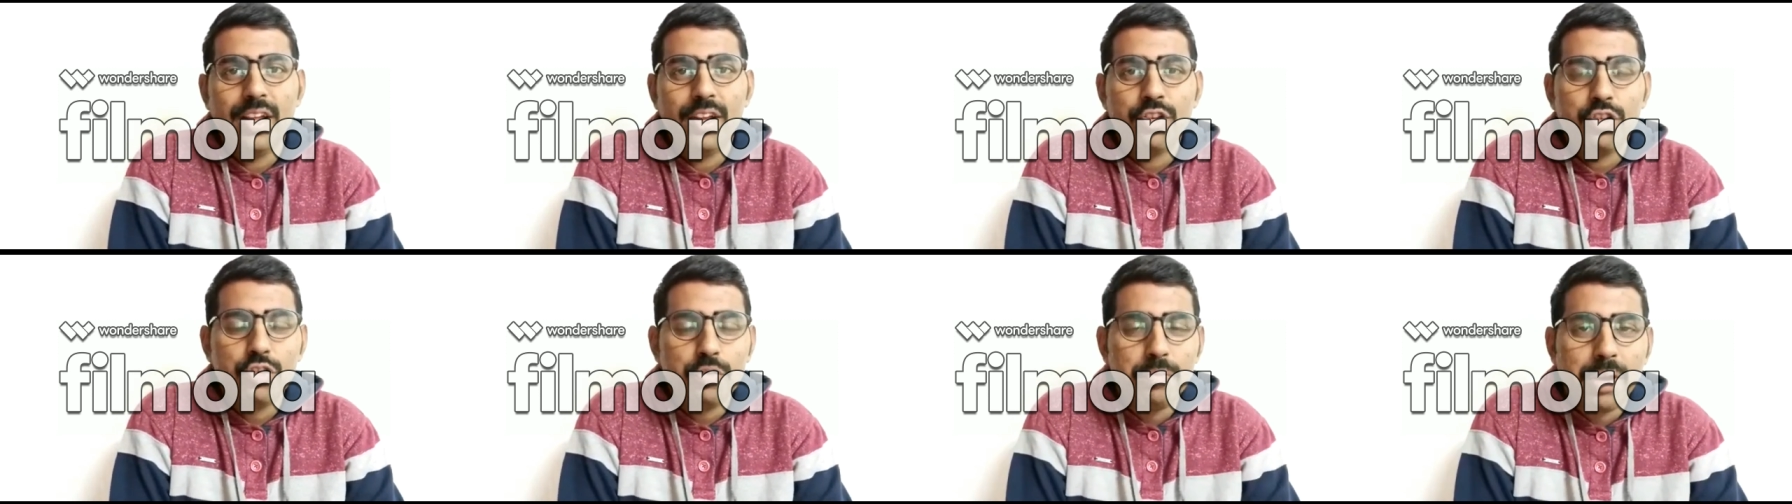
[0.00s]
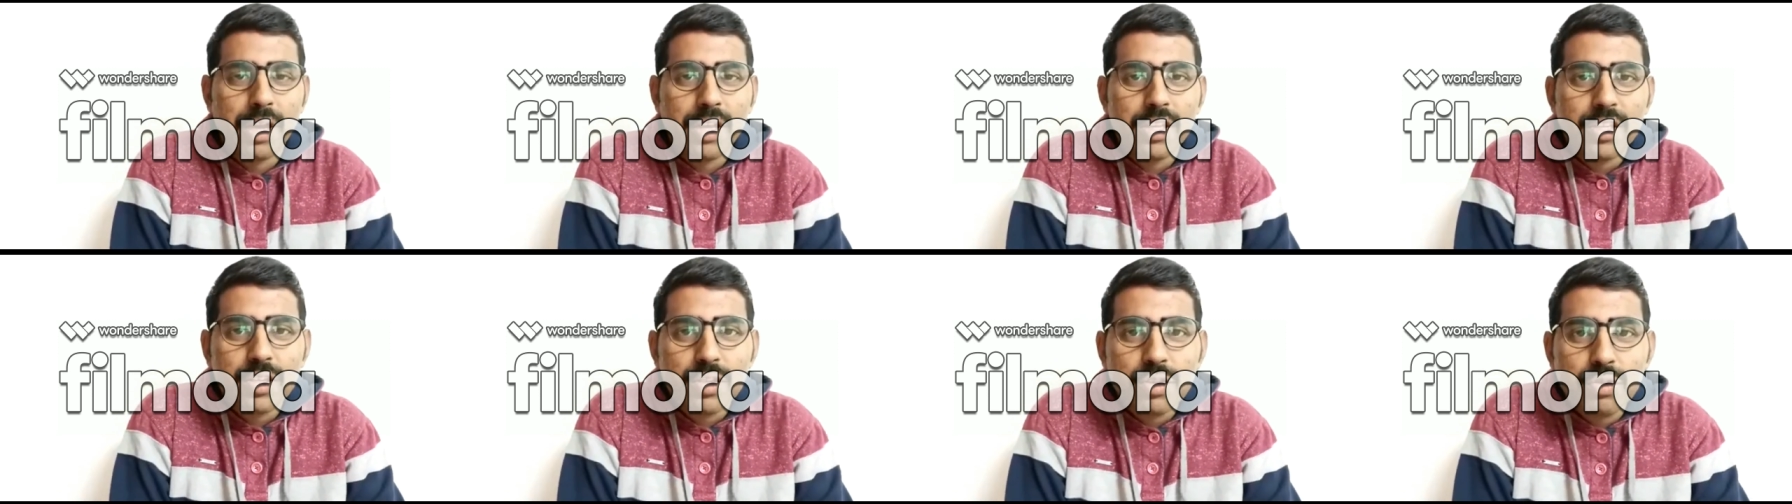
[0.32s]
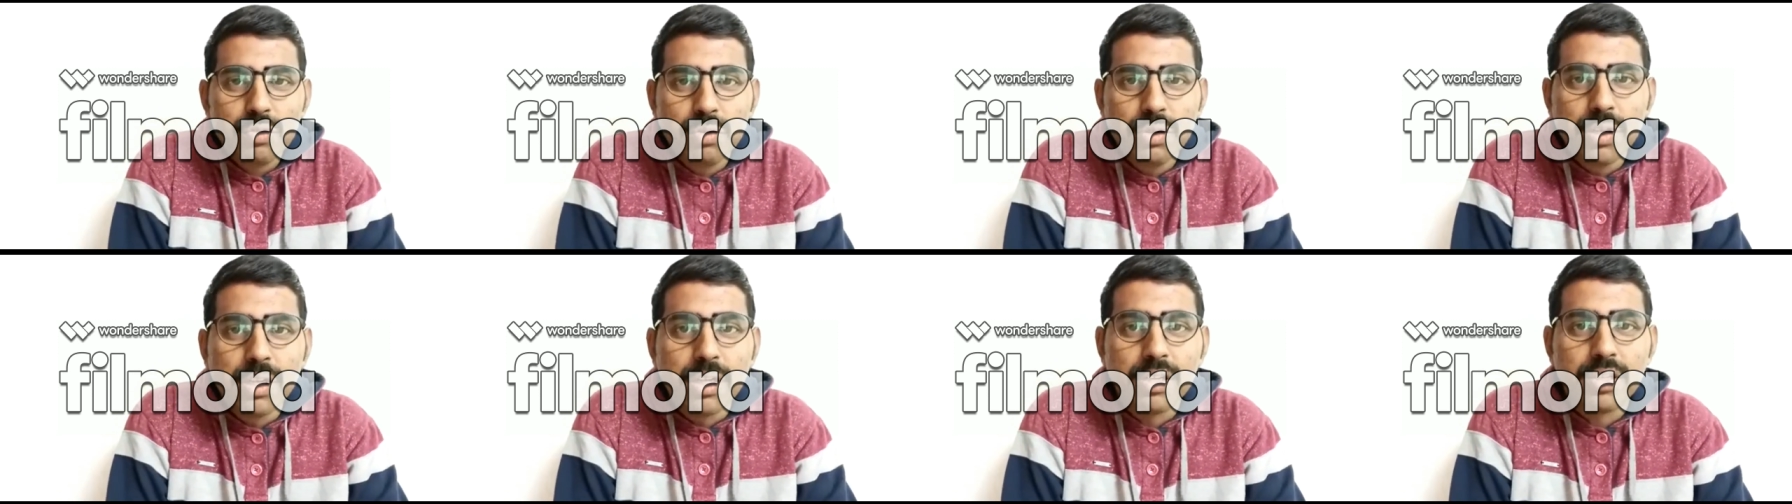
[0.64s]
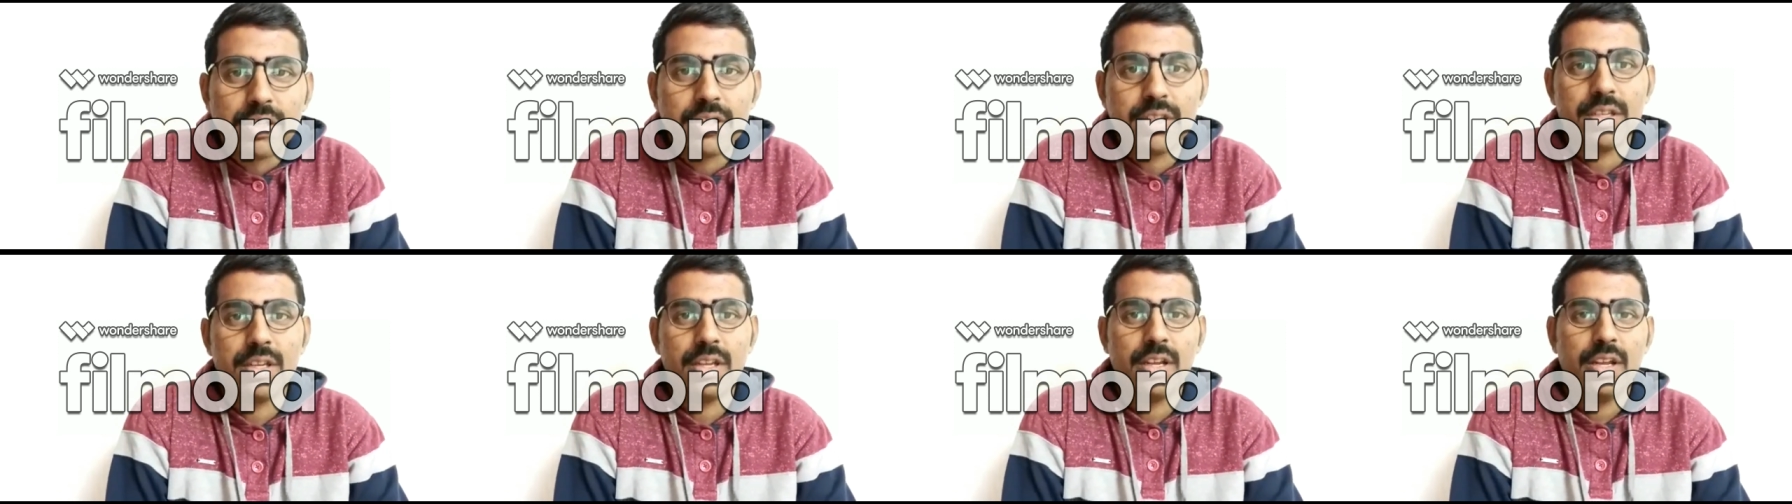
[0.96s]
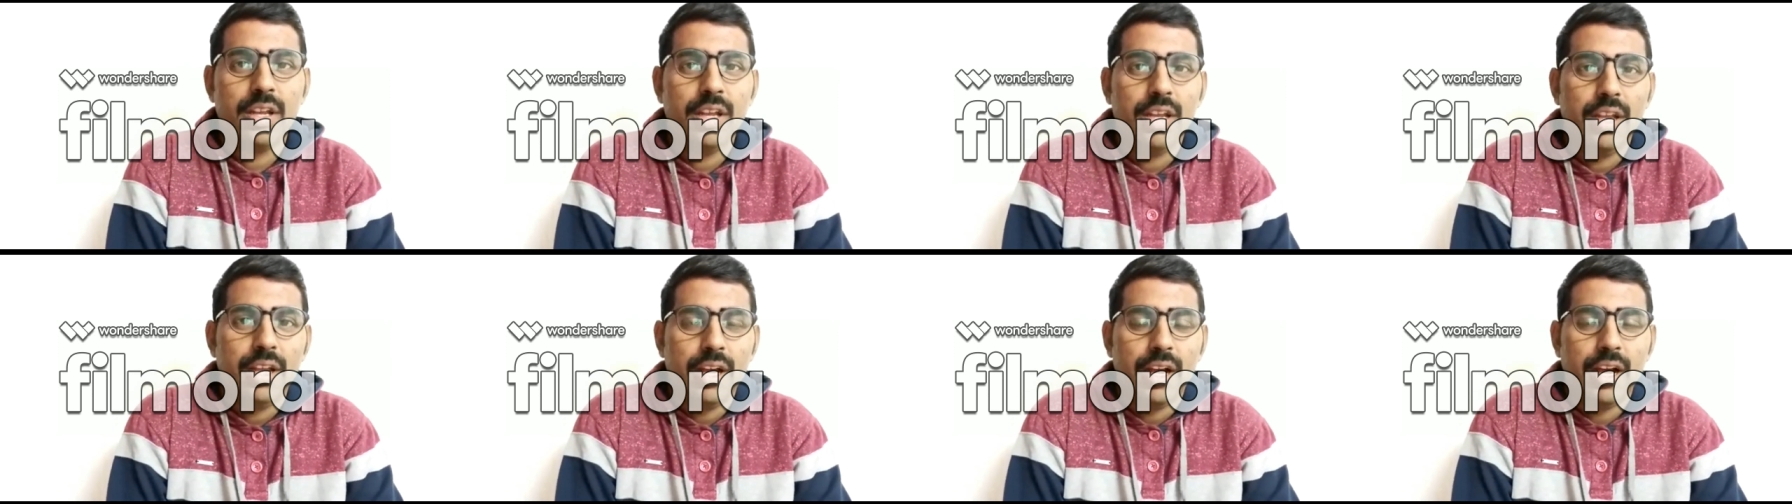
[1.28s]
to my students
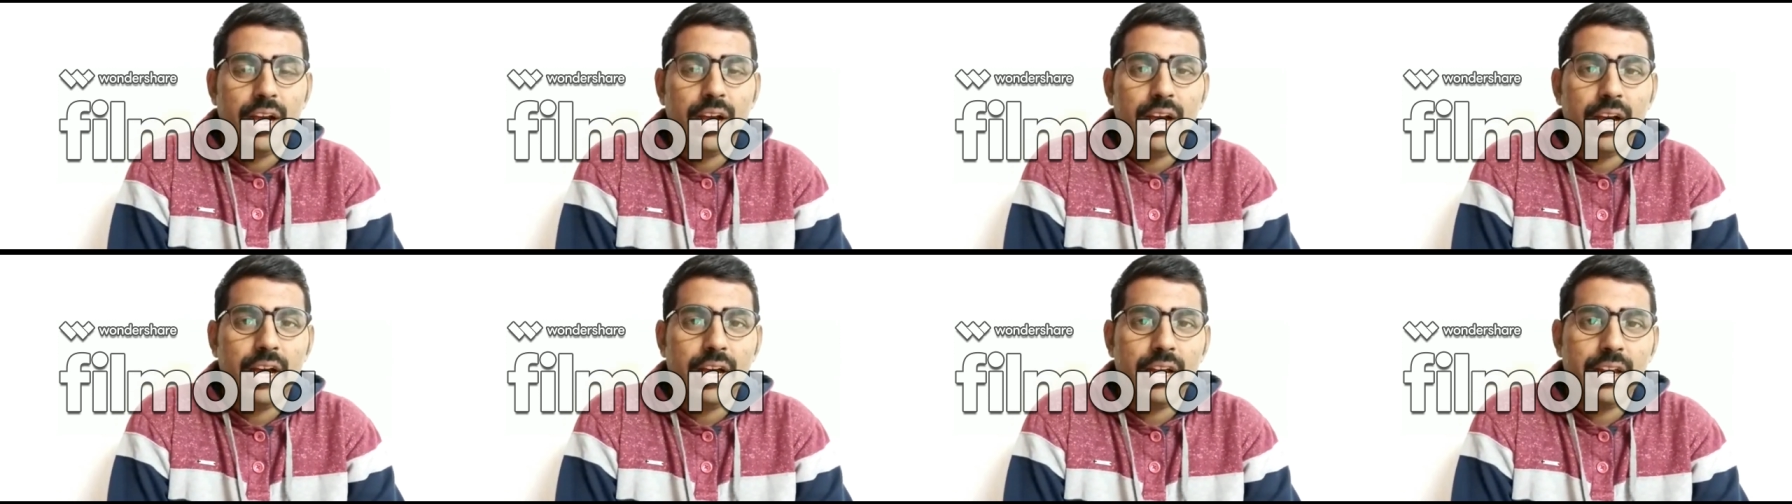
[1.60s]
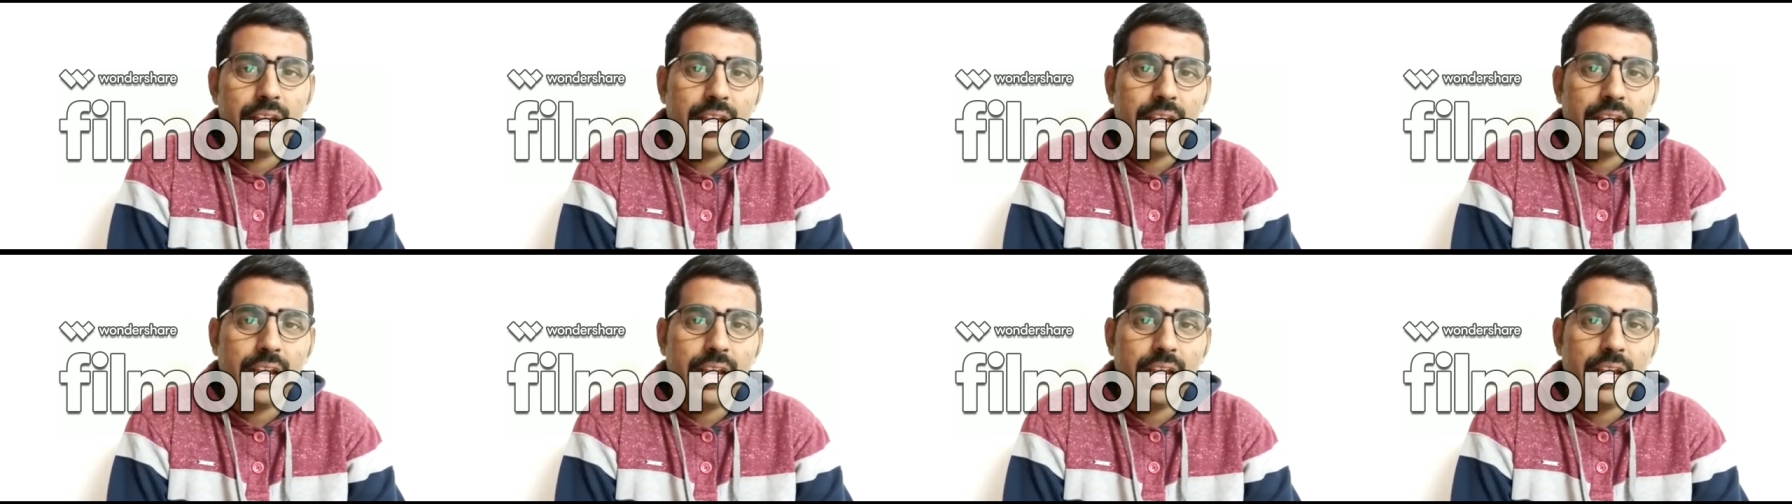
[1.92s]
uh,